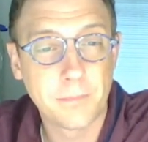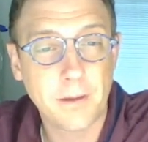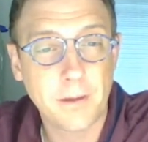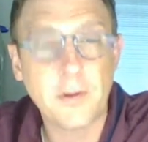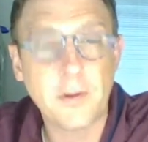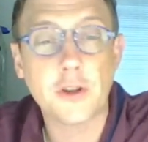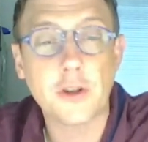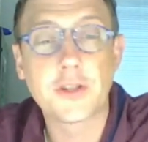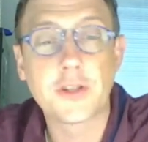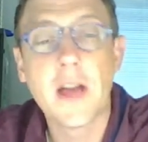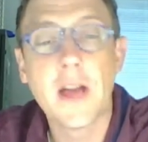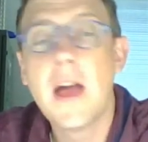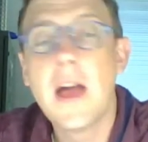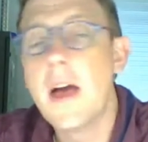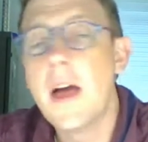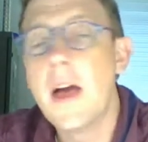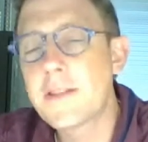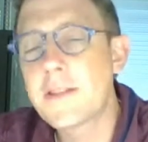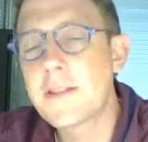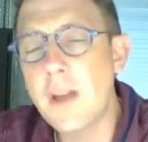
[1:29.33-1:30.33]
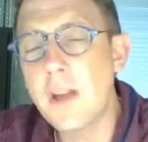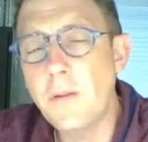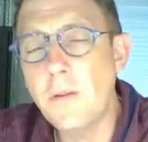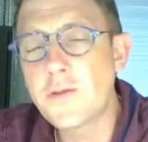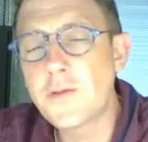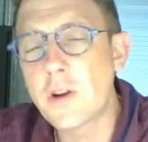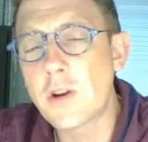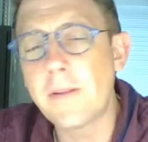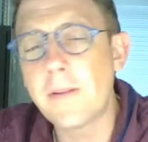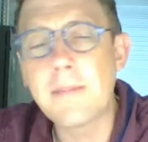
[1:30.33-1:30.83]
First, the
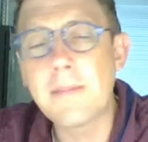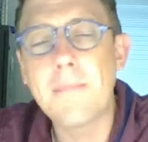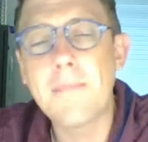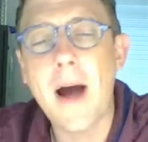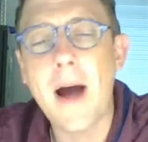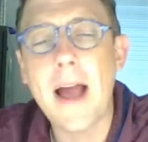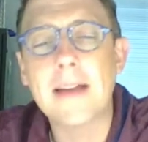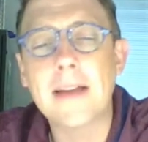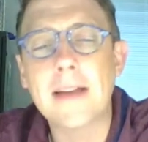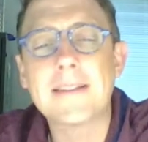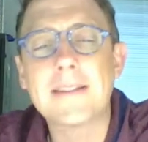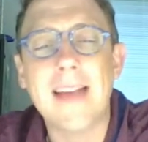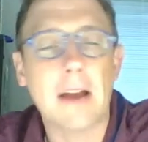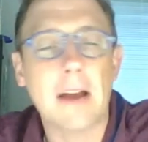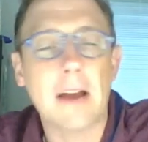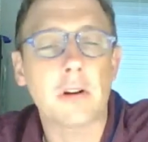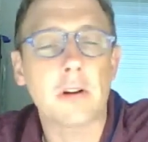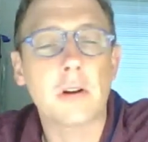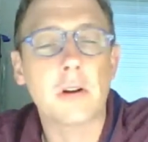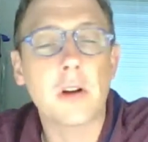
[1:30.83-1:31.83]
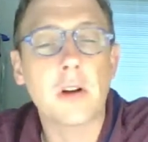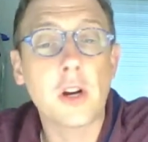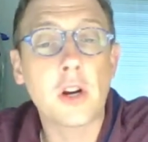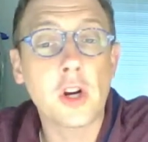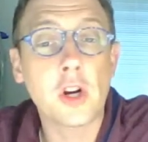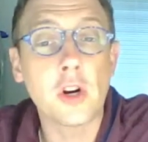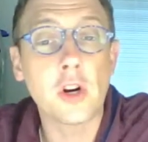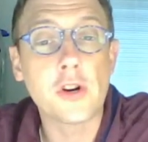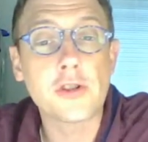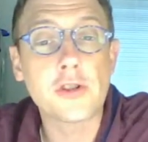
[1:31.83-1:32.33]
self-serving bias error
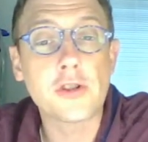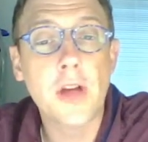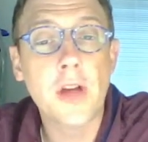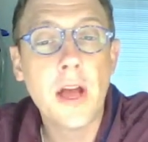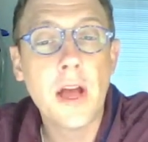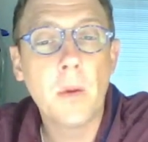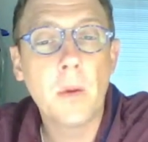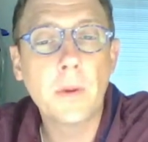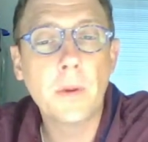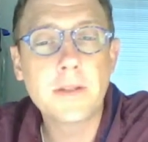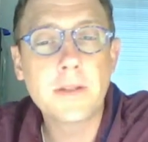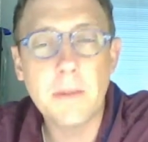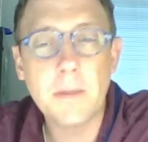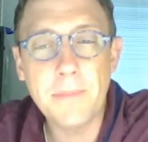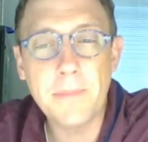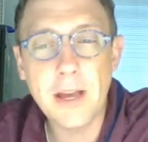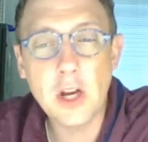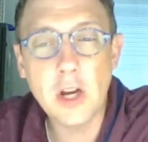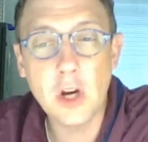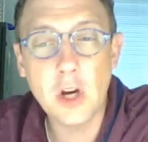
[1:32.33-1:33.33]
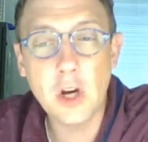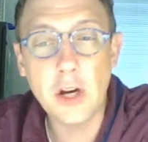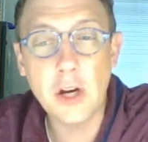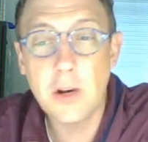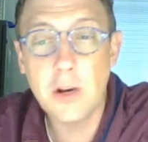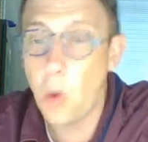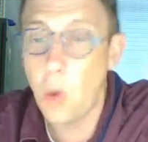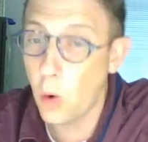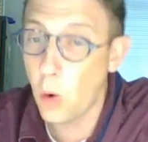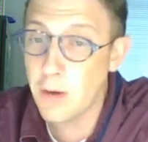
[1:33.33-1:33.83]
occurs when something
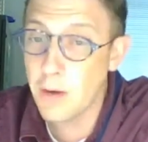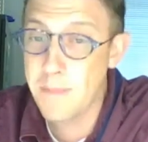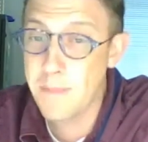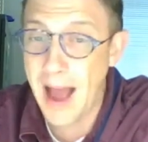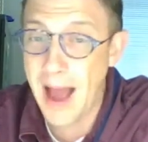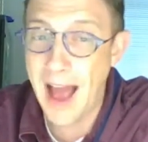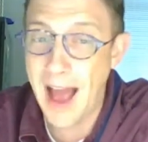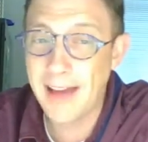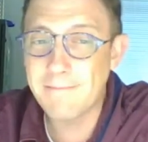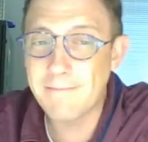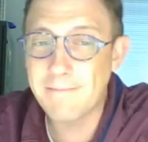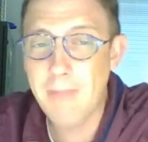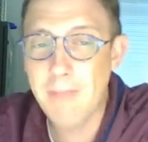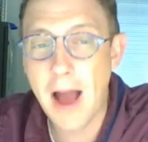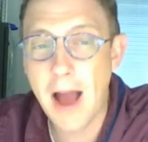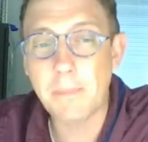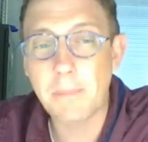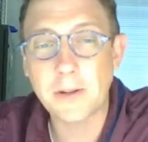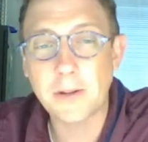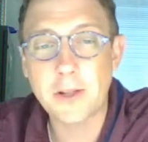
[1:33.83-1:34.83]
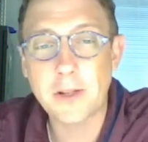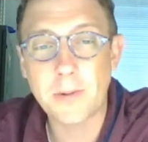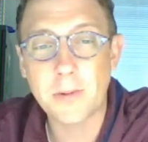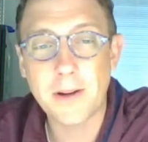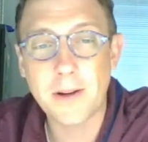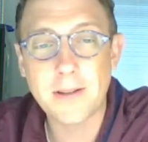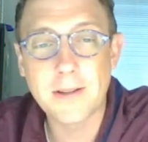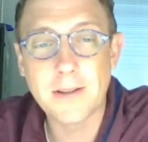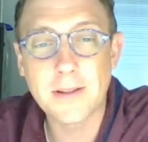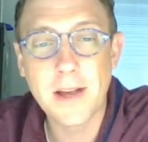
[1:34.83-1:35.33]
good or bad happens to
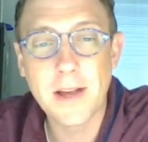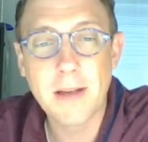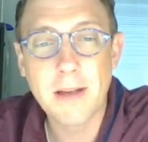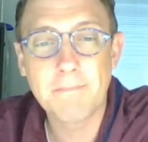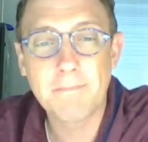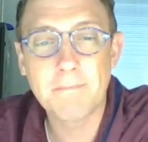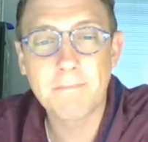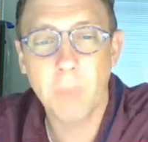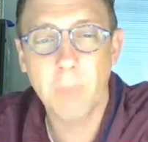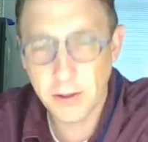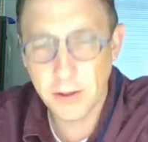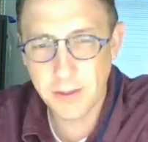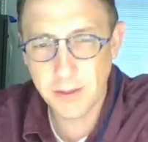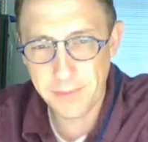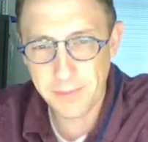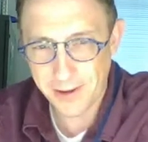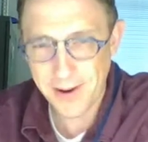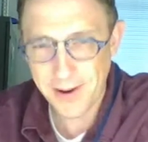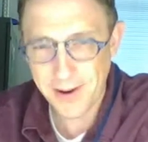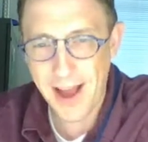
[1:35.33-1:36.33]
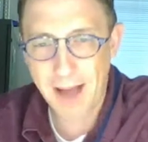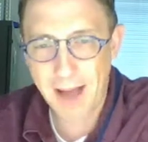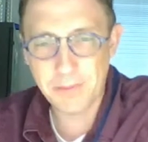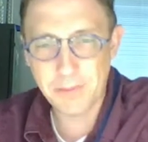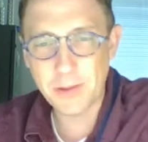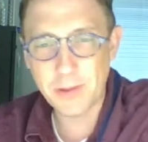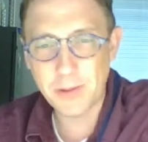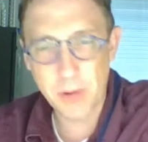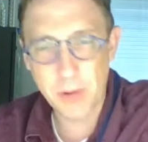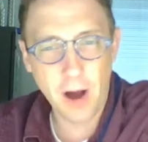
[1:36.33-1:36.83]
us. When something good
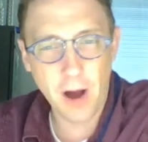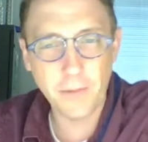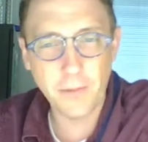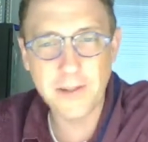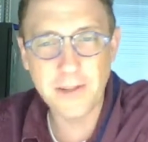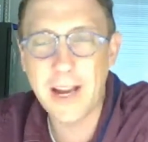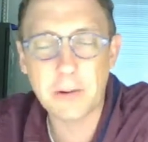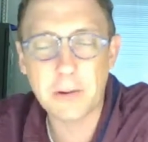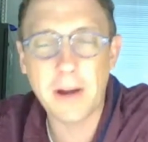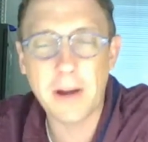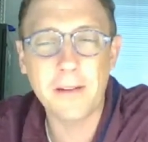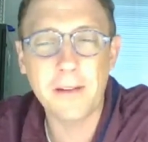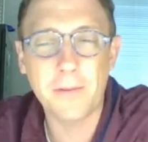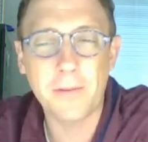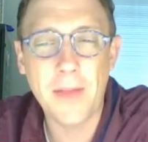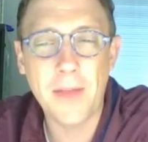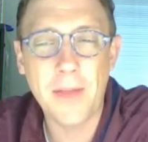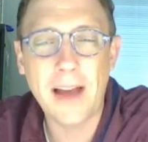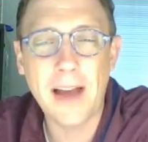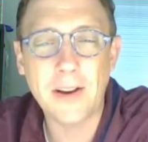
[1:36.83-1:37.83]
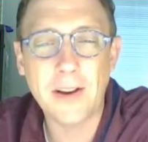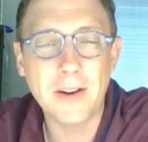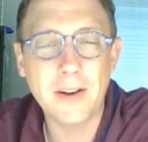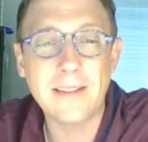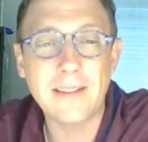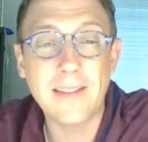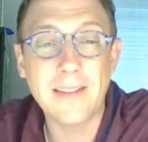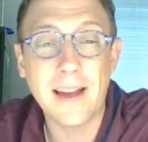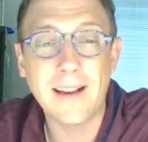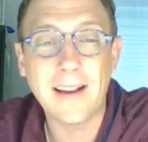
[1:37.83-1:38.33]
happens, we often take credit for that
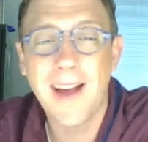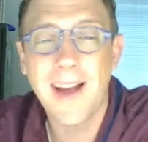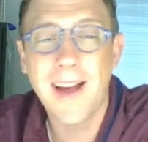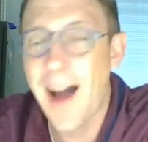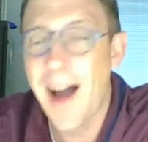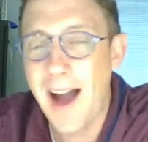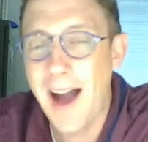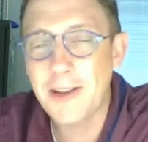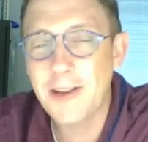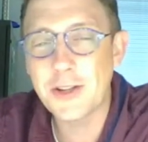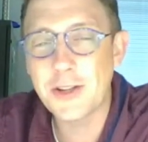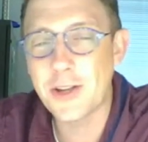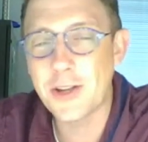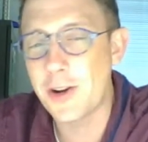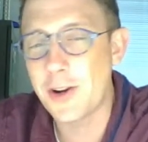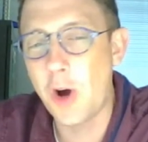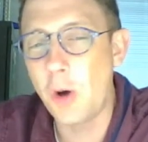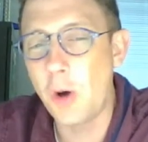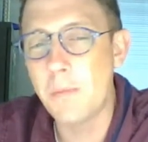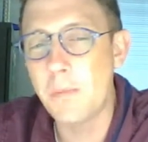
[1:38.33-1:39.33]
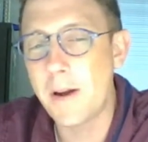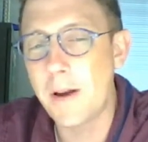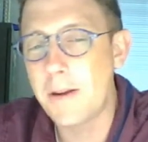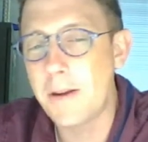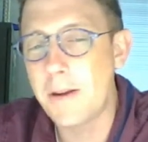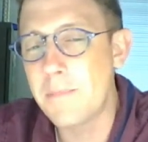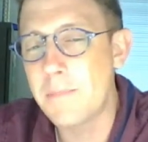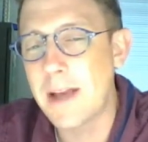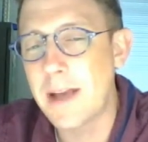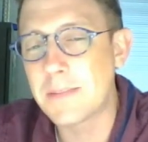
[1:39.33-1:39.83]
good thing. I just got a home run in
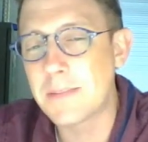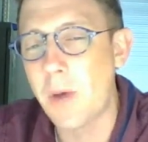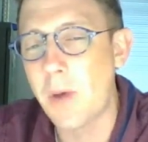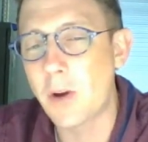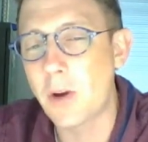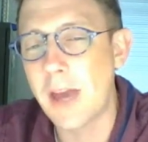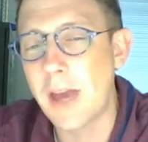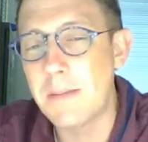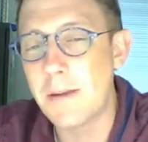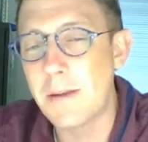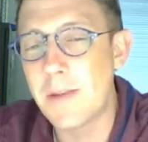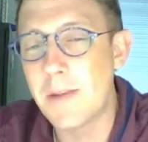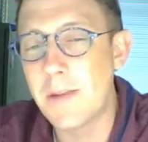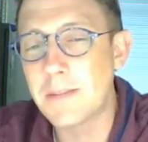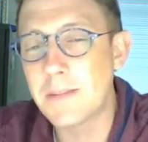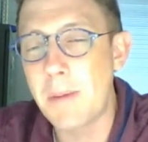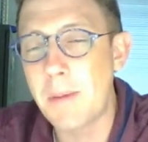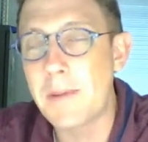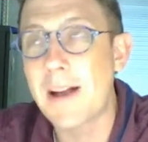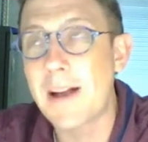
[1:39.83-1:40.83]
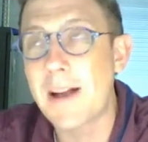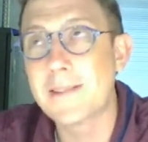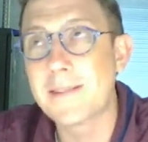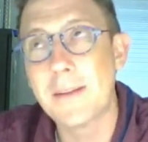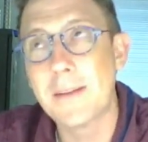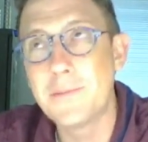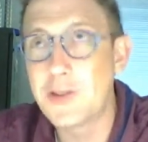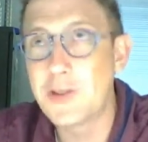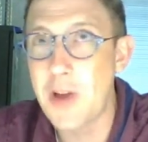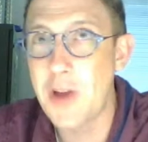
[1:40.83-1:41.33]
a baseball game. It must be because
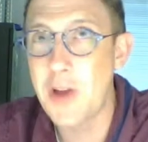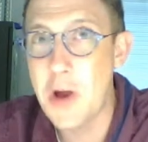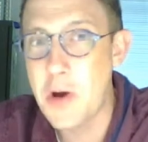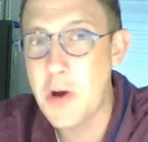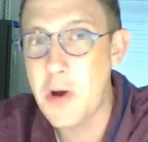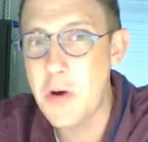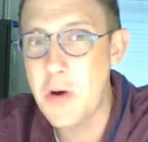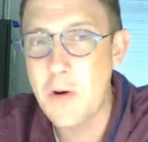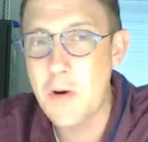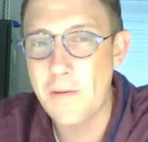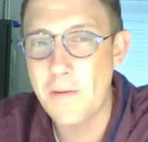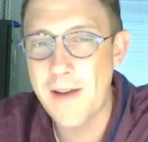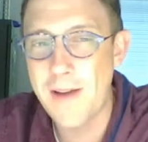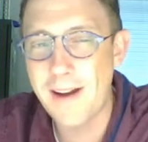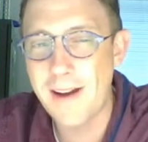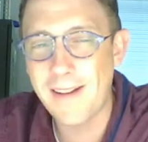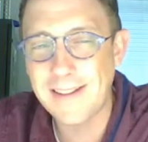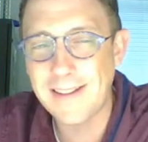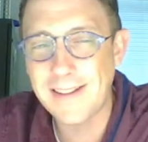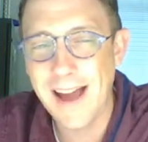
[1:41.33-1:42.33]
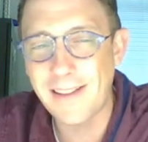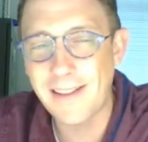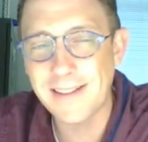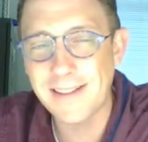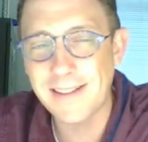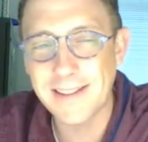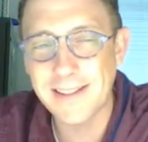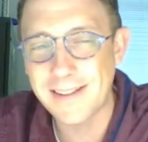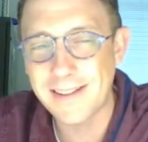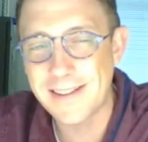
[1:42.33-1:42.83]
I'm so very
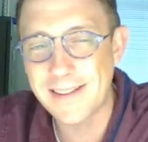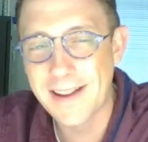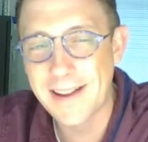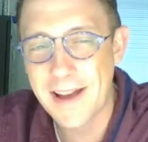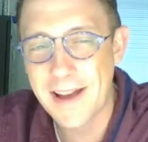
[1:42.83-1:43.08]
talented.